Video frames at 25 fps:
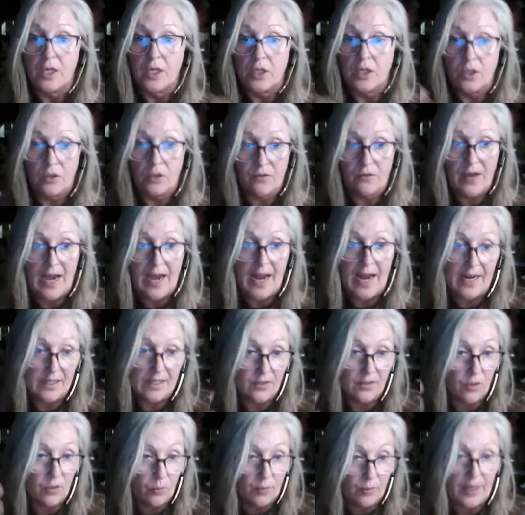You've had
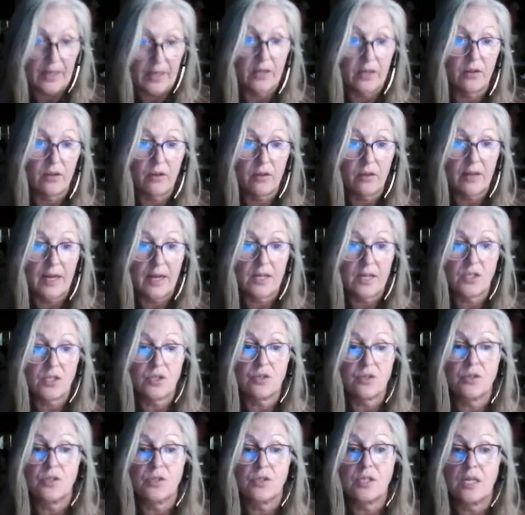the regular
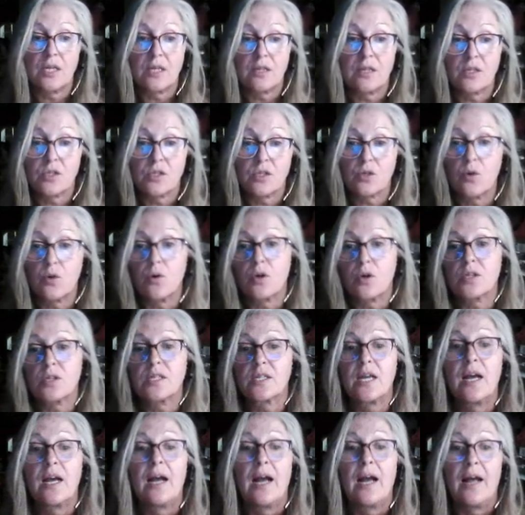lectures in this course,
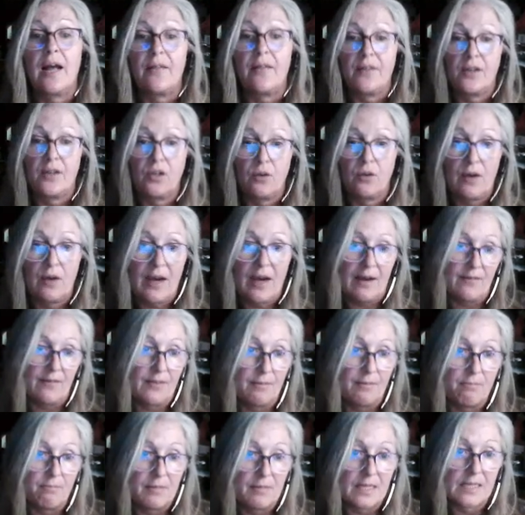and then you have the
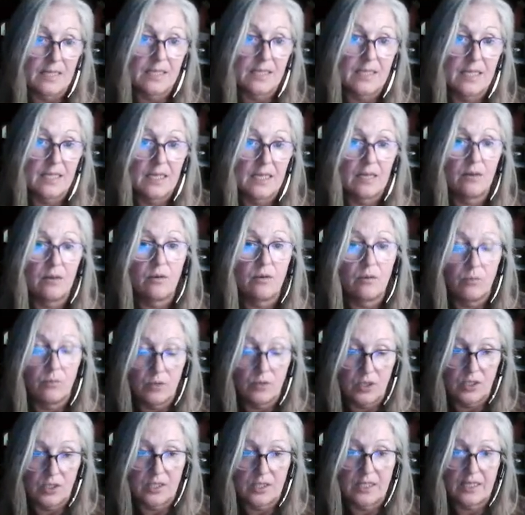Menti,
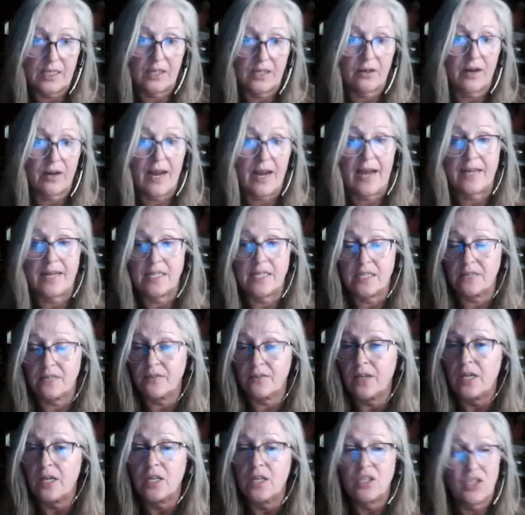which is the interactive.
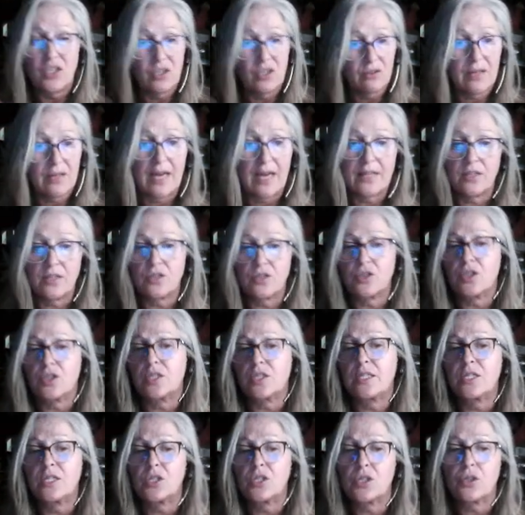Do you like the
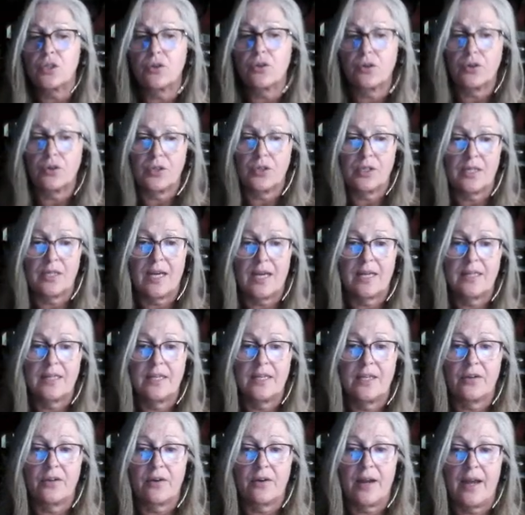traditional or do you like the
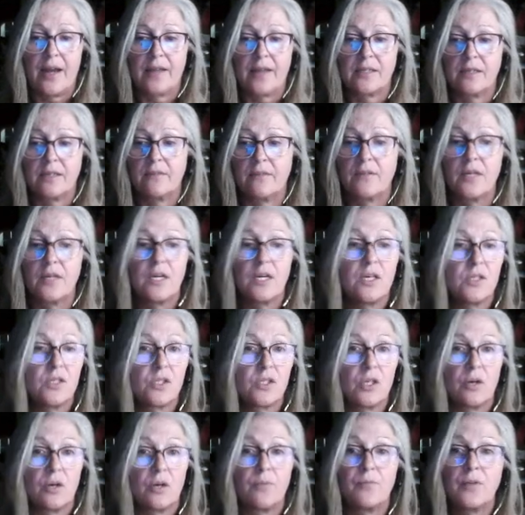interactive?
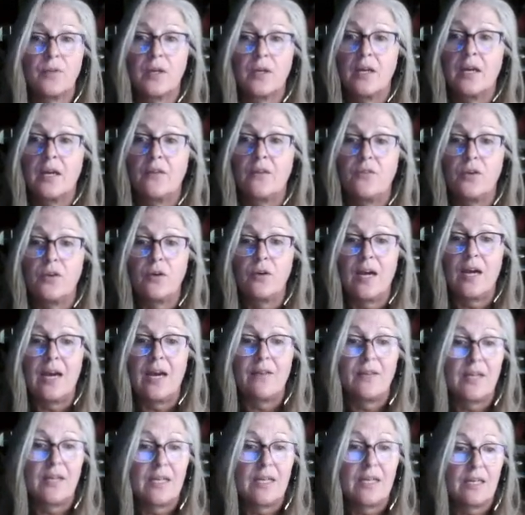So if you have
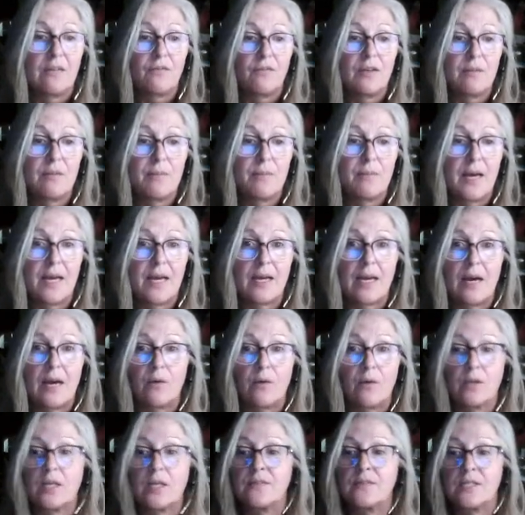any feedback, I
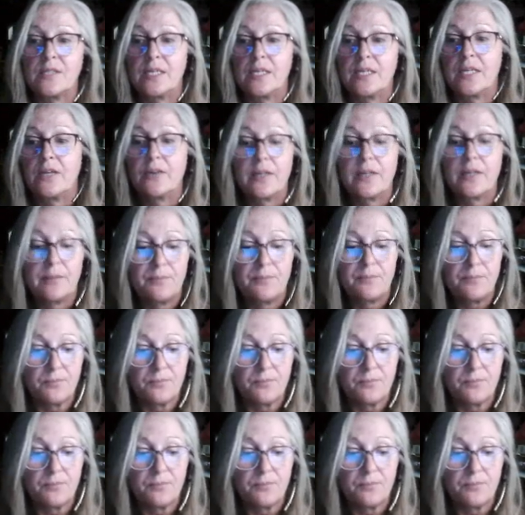would love to hear it.